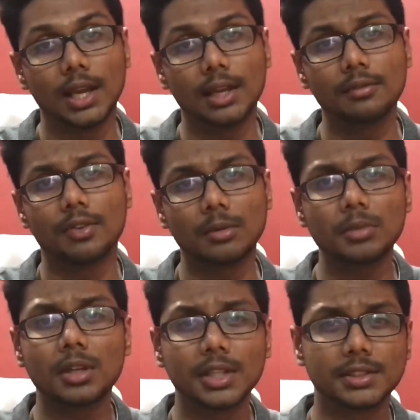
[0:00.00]
And
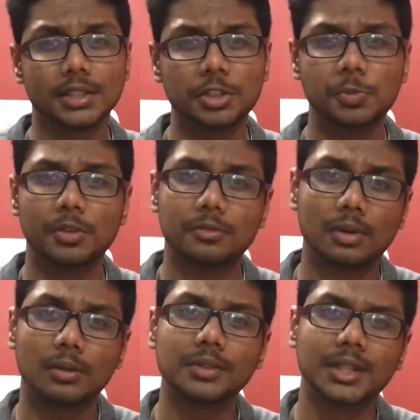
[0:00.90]
from our research, we have
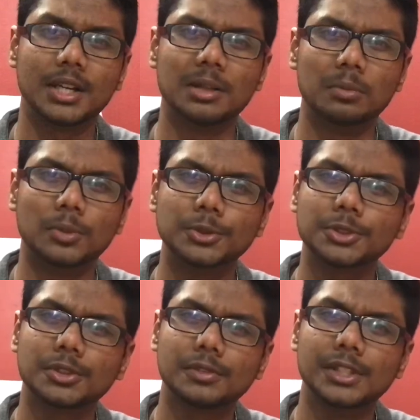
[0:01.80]
found that
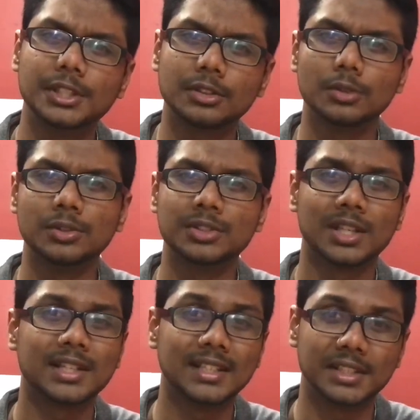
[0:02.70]
most of these goons
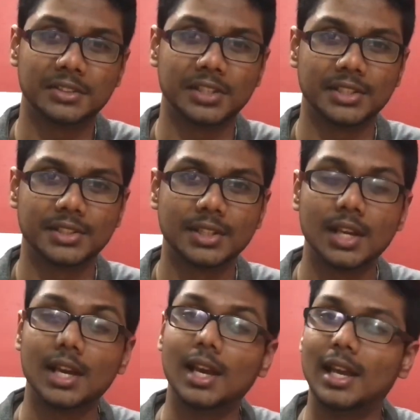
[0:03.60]
are illiterates.
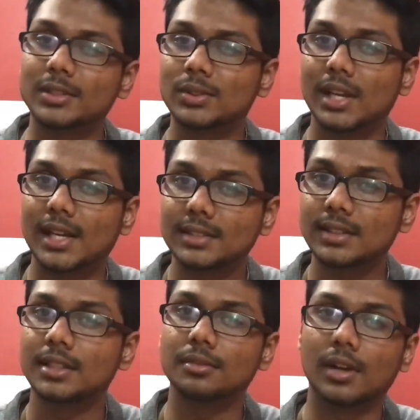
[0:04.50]
As soon as
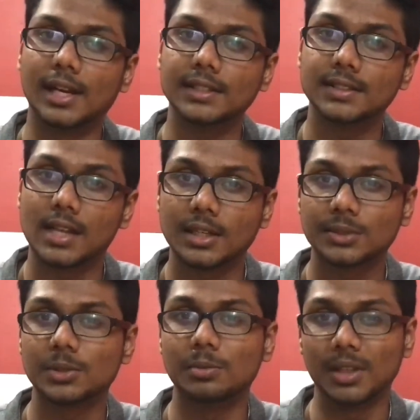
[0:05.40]
the device
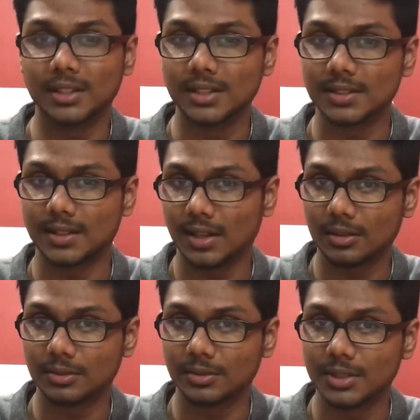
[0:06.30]
starts to make this
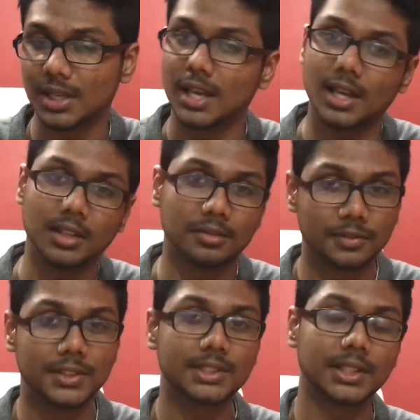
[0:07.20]
sound, the
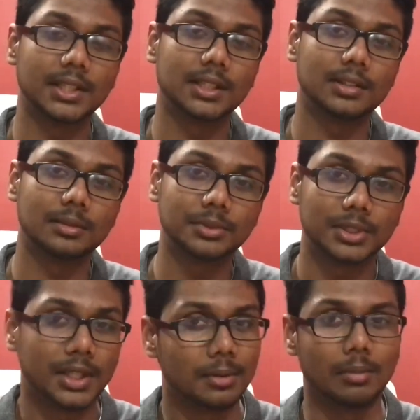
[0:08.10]
first thing that comes
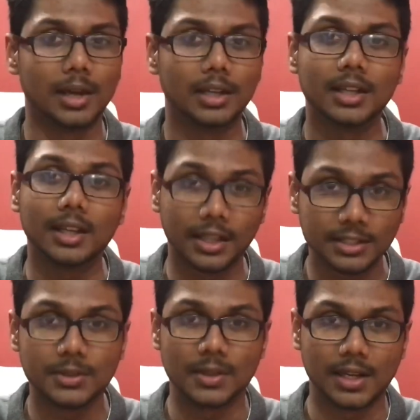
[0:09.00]
to their mind
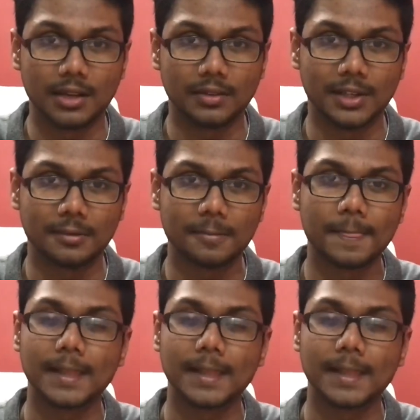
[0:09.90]
is to run away.